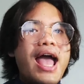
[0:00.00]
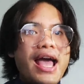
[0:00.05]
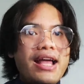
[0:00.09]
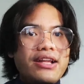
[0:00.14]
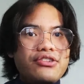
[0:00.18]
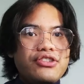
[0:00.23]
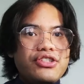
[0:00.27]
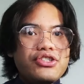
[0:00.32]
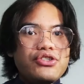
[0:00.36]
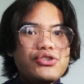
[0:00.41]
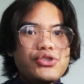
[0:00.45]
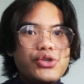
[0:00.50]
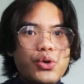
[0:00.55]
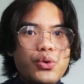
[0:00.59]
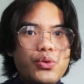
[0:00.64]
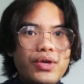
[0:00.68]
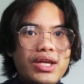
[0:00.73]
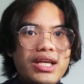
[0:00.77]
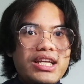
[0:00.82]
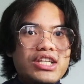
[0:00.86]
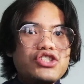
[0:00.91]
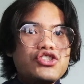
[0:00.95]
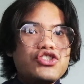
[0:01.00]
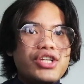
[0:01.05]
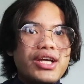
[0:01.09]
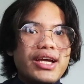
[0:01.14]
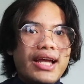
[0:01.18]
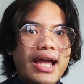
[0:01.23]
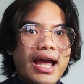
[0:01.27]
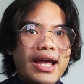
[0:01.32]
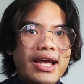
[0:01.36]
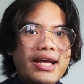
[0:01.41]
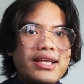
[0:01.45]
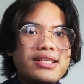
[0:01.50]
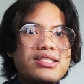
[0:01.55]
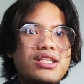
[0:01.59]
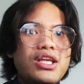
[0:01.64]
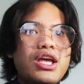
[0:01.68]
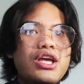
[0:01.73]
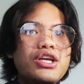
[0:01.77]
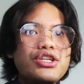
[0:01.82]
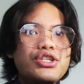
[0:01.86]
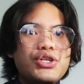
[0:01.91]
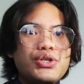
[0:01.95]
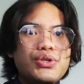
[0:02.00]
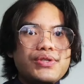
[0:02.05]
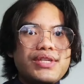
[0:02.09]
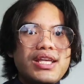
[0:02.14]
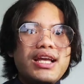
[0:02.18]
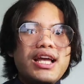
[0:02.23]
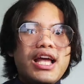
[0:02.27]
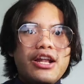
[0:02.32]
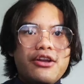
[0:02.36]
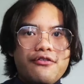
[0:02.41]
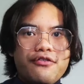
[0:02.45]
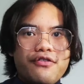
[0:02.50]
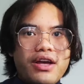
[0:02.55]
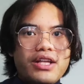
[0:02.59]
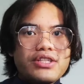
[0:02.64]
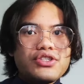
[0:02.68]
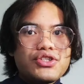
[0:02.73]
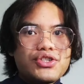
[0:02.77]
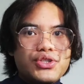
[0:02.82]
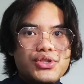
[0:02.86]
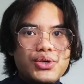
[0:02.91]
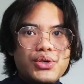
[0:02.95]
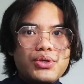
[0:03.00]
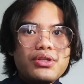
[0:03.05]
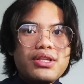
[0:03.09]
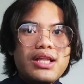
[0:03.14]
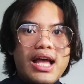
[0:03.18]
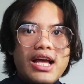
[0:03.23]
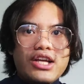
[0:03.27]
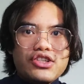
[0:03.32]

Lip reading: adding drawing in GIS using an advanced tool,